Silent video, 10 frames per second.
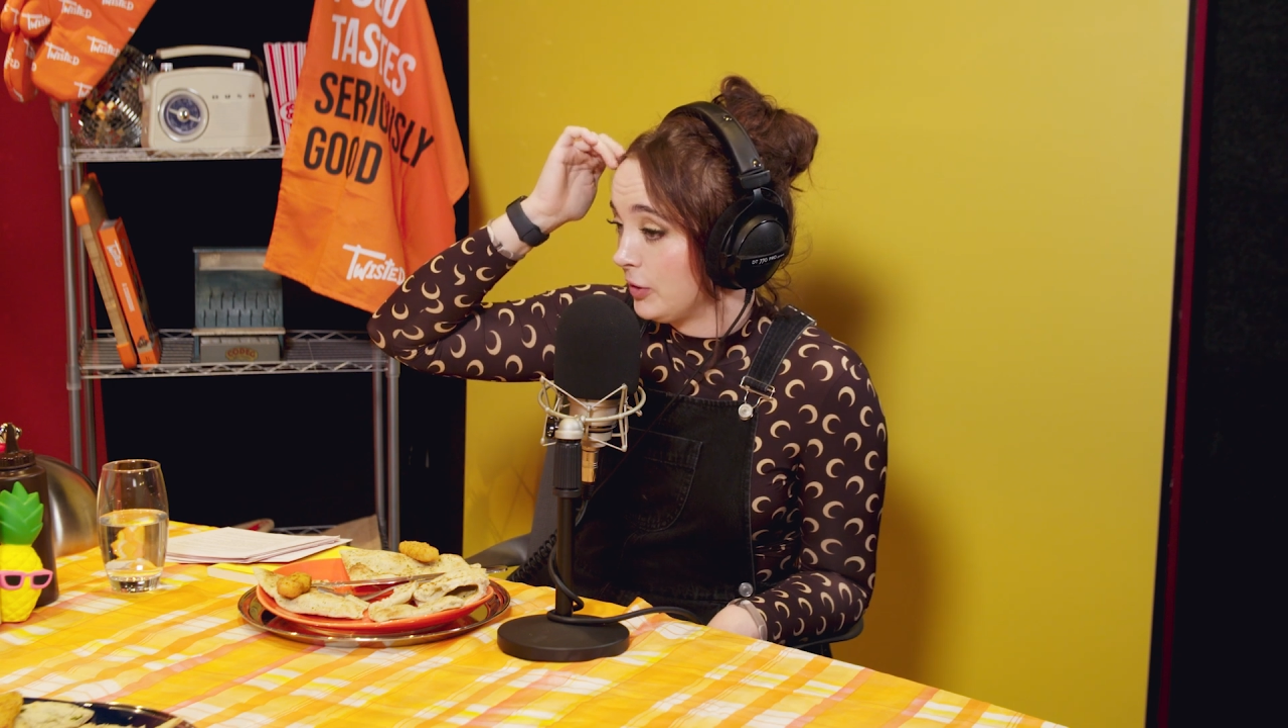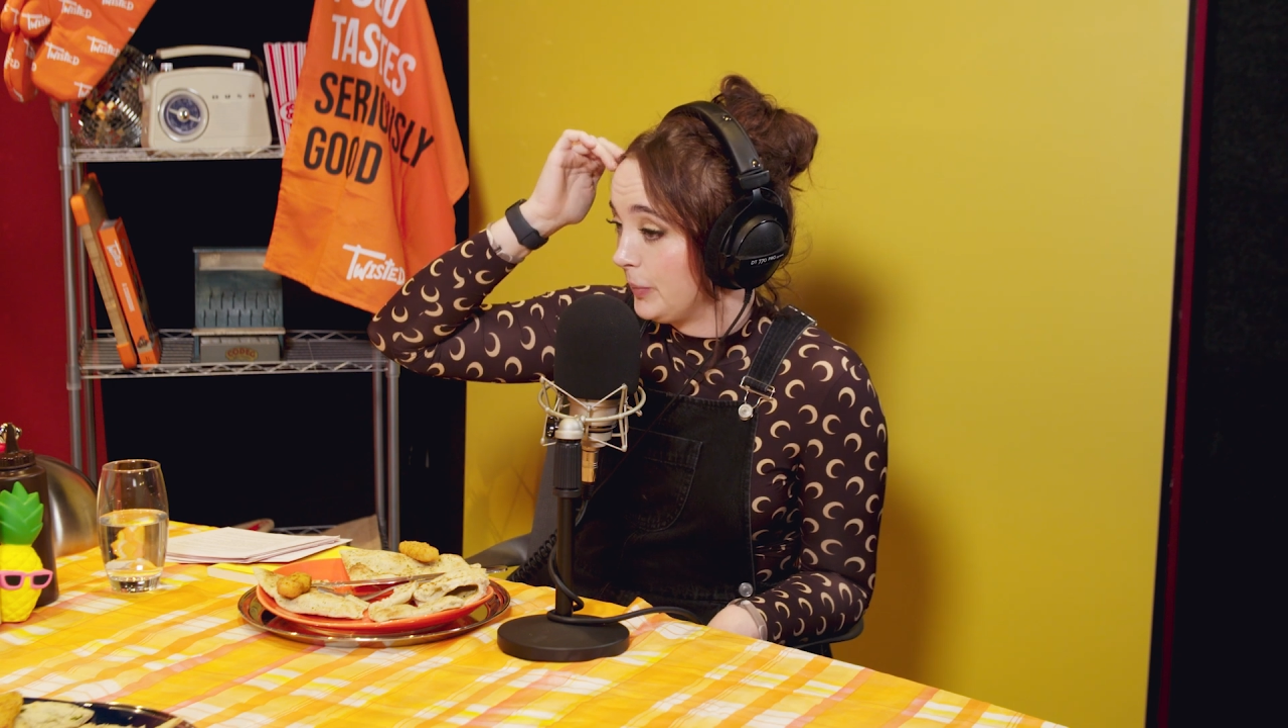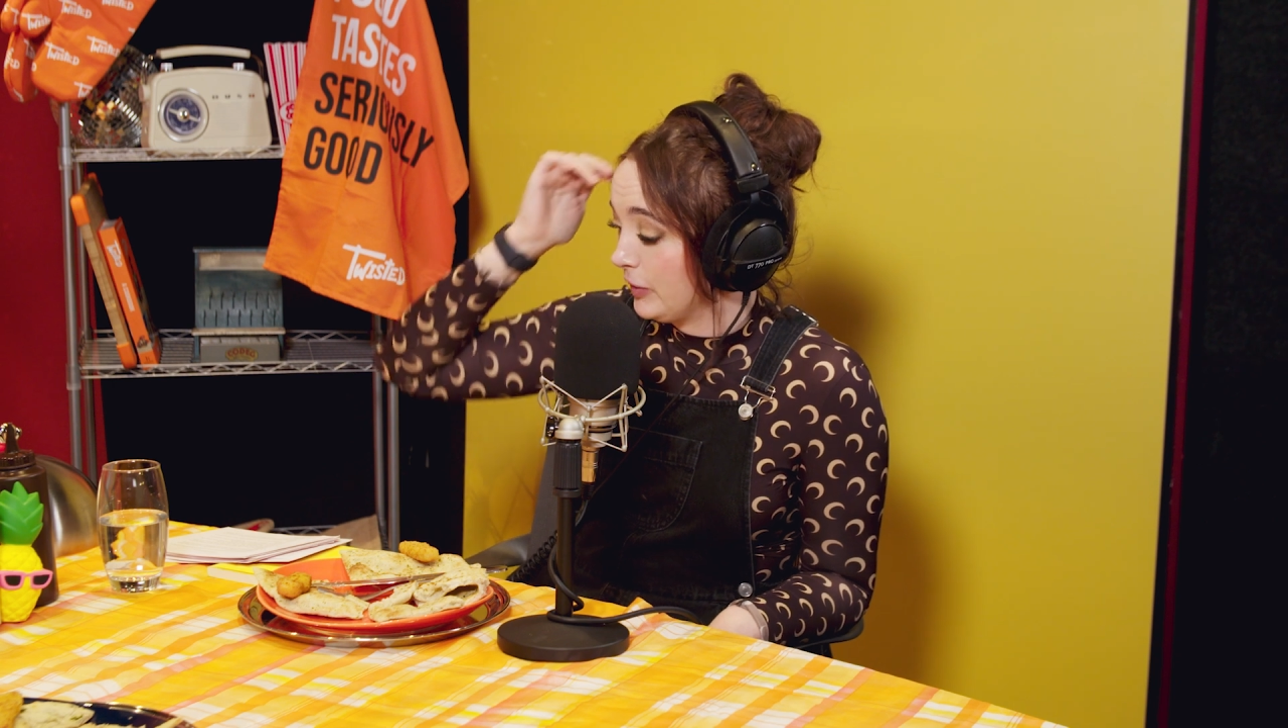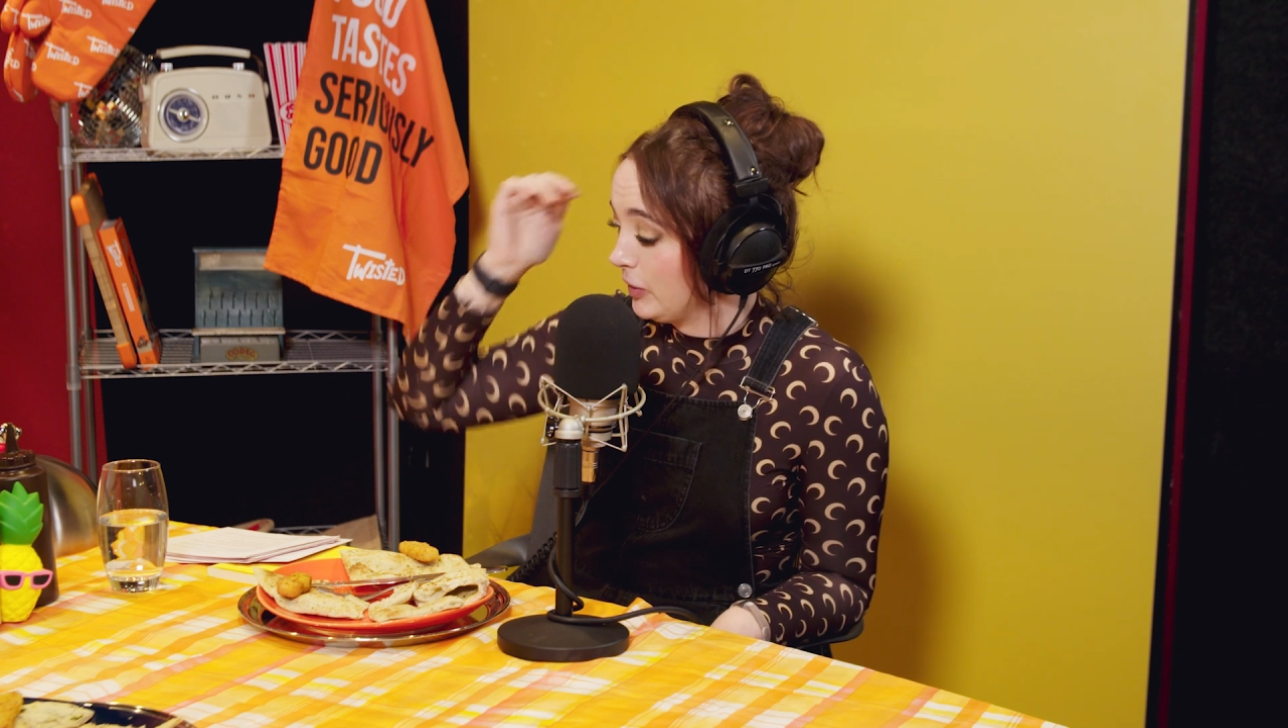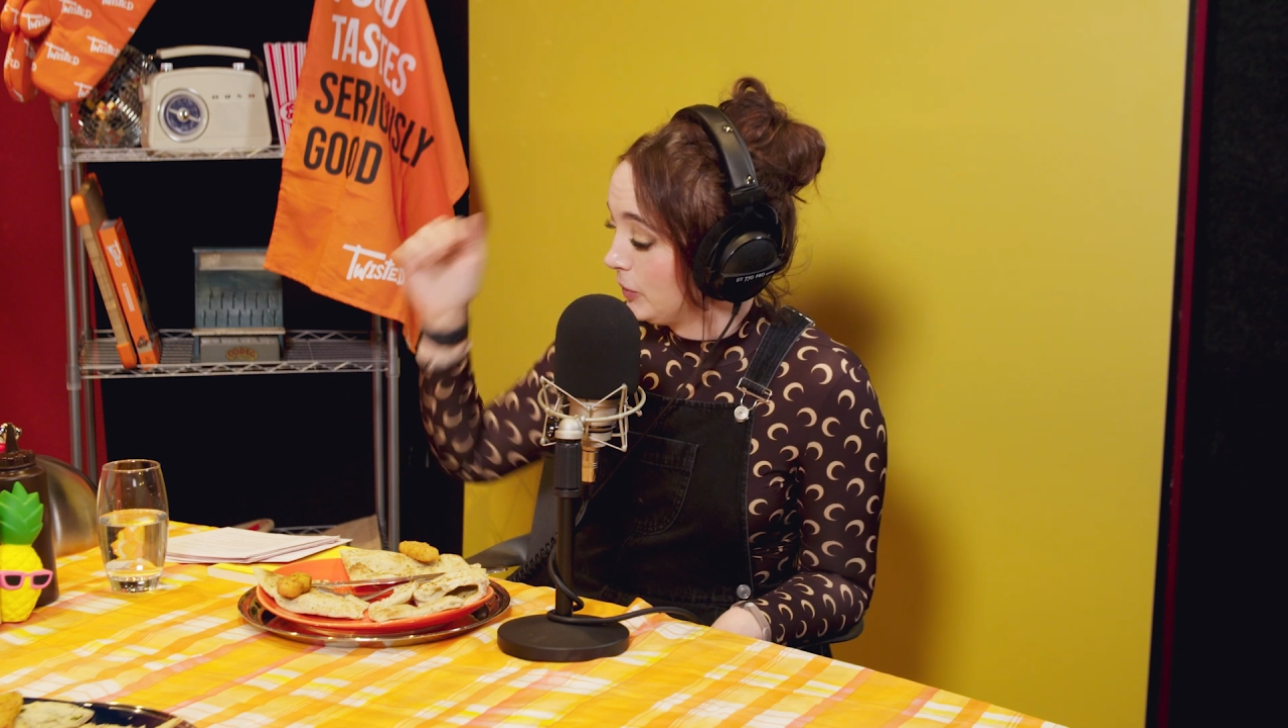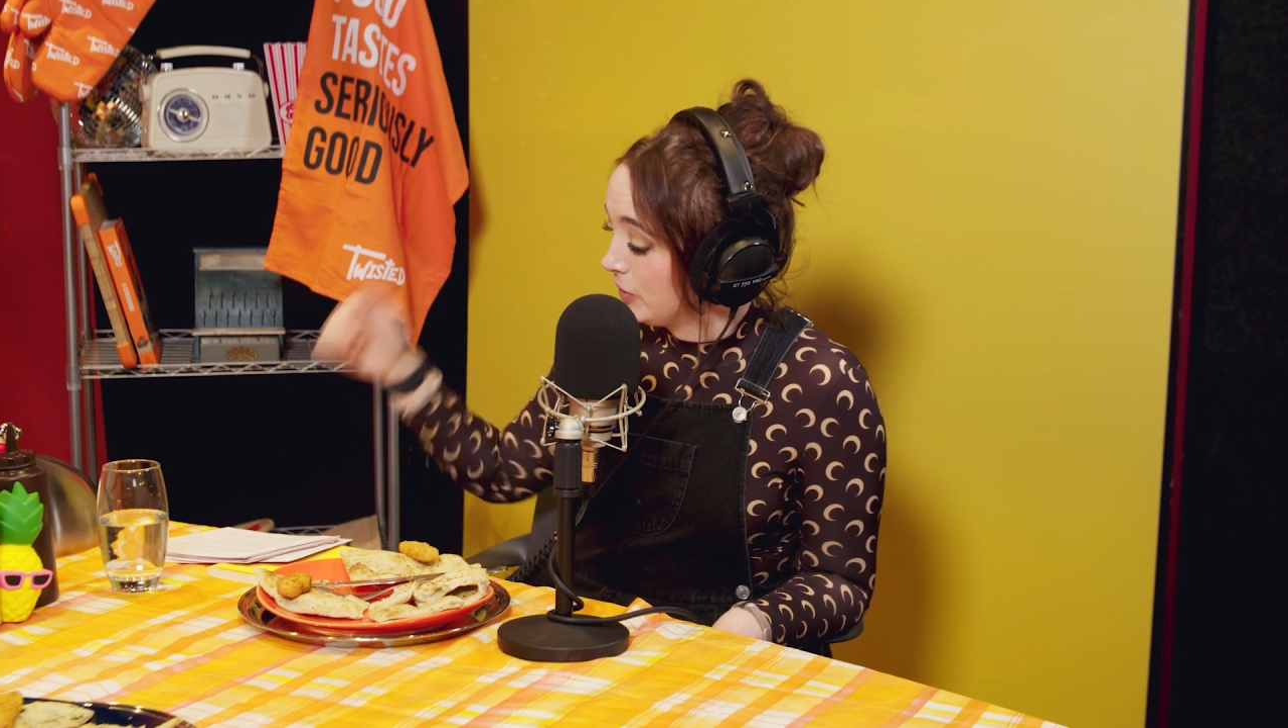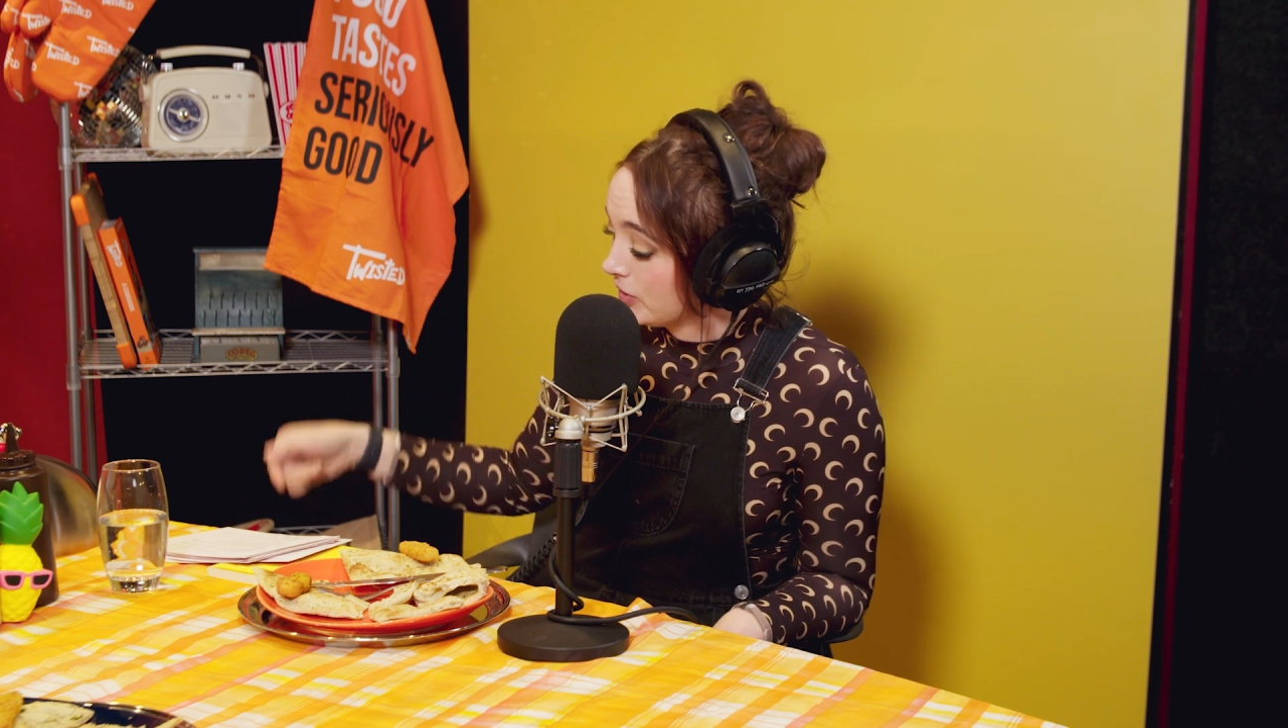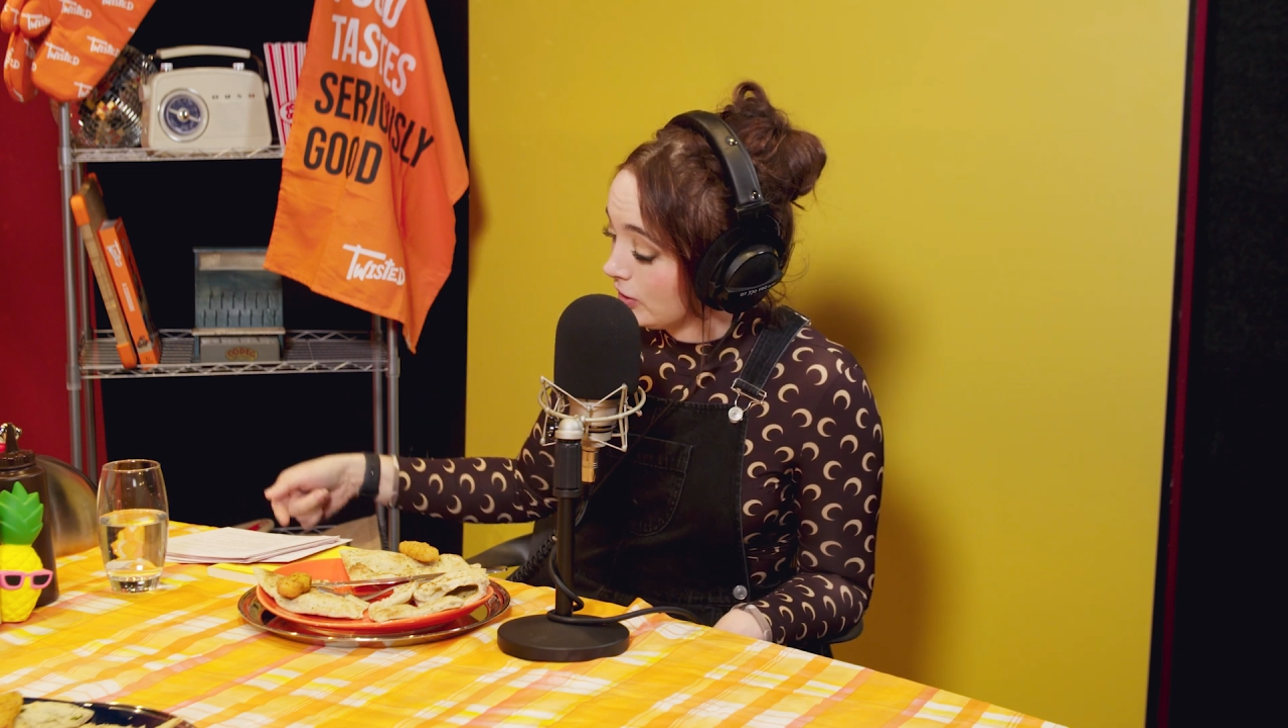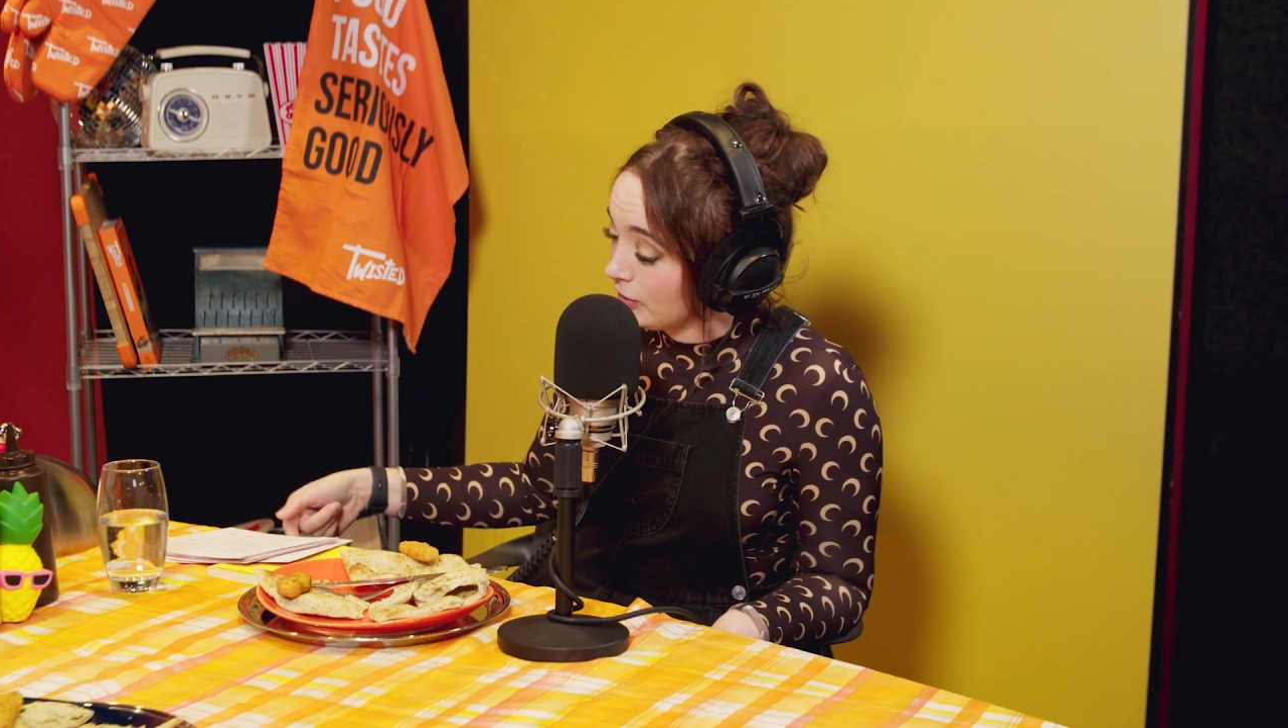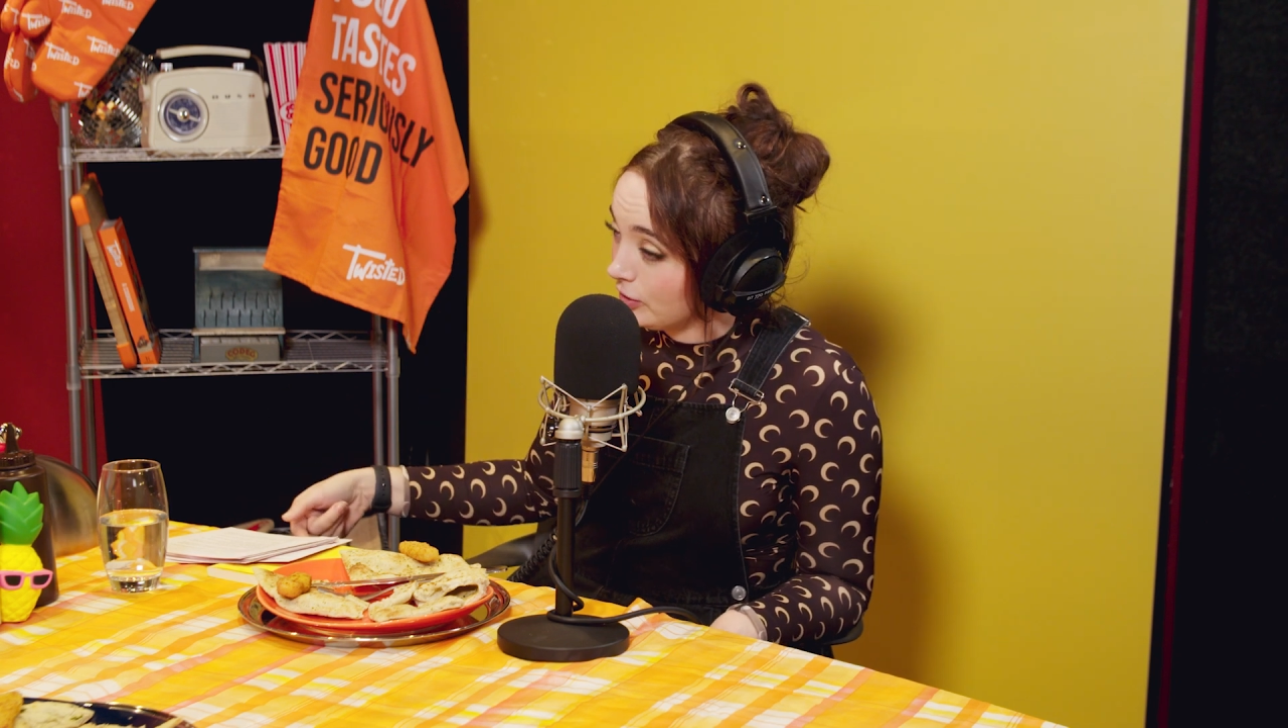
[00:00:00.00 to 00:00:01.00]
about you was
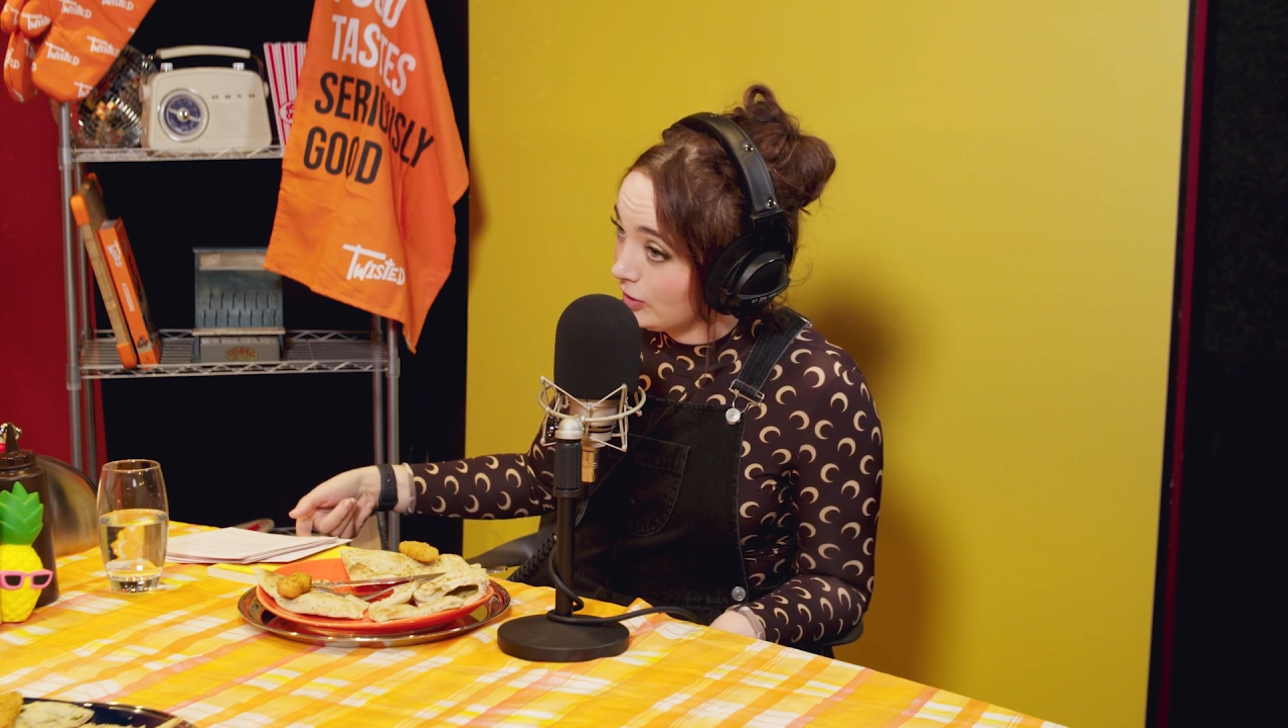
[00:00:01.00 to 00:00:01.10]
that you